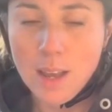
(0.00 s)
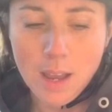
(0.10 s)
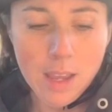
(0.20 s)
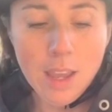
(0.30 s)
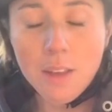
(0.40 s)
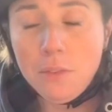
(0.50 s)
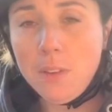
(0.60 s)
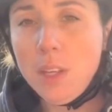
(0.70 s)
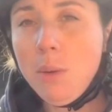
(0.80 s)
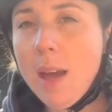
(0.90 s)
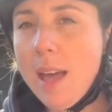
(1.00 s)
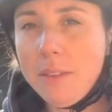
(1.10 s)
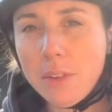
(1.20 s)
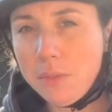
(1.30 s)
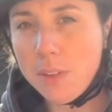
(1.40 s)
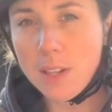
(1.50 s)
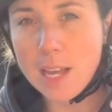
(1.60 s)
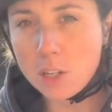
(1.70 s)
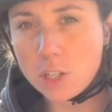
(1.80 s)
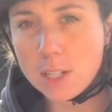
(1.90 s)
If you ever feel
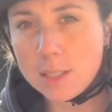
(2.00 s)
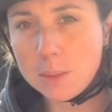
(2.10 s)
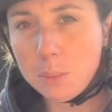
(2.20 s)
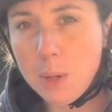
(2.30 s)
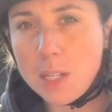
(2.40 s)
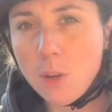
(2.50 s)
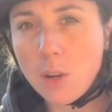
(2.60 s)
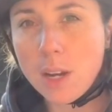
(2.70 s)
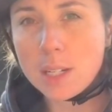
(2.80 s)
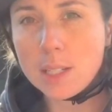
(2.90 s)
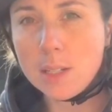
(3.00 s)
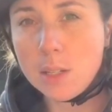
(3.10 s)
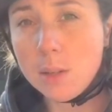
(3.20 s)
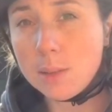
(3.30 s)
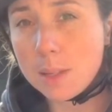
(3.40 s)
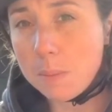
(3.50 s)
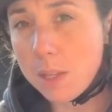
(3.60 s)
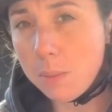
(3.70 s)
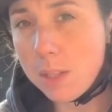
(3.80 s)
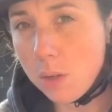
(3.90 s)
anxious when you're going to do
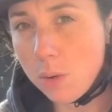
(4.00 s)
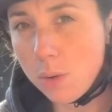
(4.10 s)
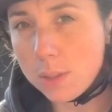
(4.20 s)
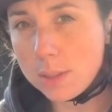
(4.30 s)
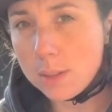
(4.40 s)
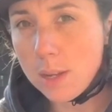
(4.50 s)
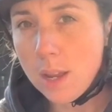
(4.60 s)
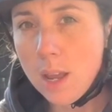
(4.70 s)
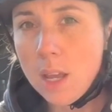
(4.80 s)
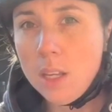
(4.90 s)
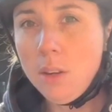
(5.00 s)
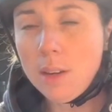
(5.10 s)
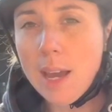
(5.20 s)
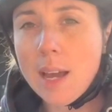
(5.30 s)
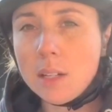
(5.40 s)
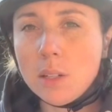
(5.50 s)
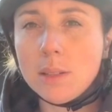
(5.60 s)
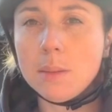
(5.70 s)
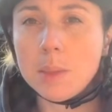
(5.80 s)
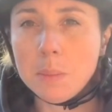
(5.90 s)
something with your horse, you can do
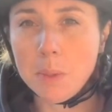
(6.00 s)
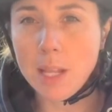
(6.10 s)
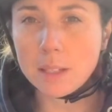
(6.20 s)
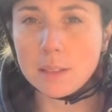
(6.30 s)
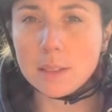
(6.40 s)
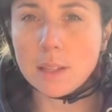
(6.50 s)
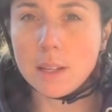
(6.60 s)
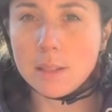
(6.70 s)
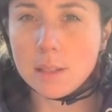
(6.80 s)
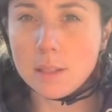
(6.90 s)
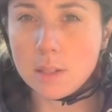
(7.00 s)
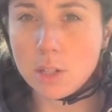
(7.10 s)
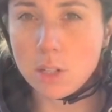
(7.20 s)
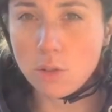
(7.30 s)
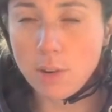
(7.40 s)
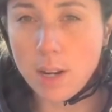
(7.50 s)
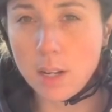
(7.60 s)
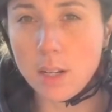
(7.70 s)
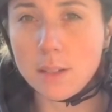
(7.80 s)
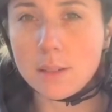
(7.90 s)
some simple exercises to try
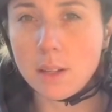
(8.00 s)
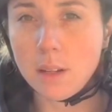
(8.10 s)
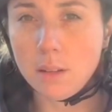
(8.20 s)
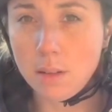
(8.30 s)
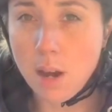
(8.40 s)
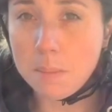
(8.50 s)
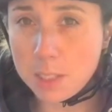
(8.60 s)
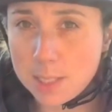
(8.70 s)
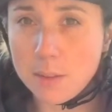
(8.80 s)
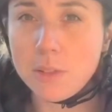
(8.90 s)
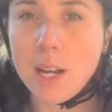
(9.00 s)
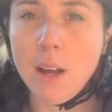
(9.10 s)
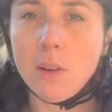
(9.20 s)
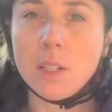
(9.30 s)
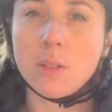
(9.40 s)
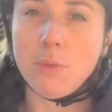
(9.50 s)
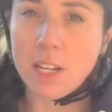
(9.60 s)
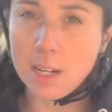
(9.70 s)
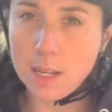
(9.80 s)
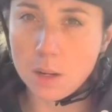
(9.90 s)
and calm yourself down and to
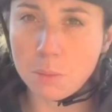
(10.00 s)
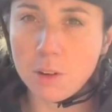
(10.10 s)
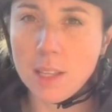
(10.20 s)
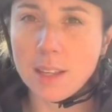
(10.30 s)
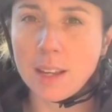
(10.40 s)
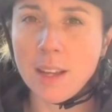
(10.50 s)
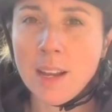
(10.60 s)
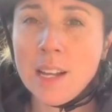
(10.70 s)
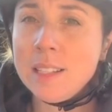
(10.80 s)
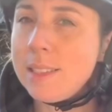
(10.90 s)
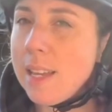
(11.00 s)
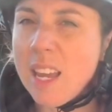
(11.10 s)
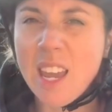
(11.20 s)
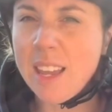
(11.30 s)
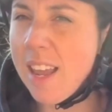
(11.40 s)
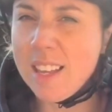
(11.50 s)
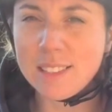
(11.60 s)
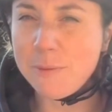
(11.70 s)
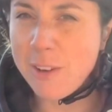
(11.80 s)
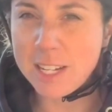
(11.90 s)
regulate your breathing. Singing is
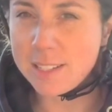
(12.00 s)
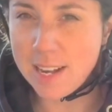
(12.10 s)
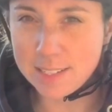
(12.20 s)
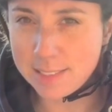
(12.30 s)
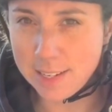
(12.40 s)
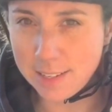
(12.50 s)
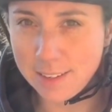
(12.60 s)
fantastic.